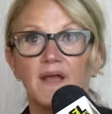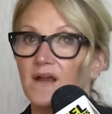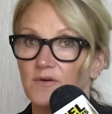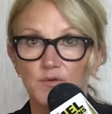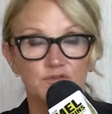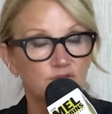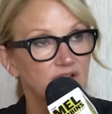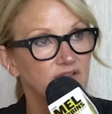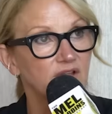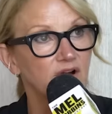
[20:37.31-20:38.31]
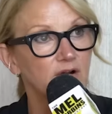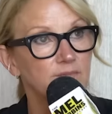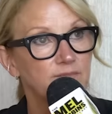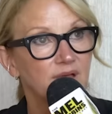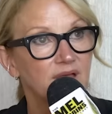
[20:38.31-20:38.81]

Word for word: arrow straight to the heart.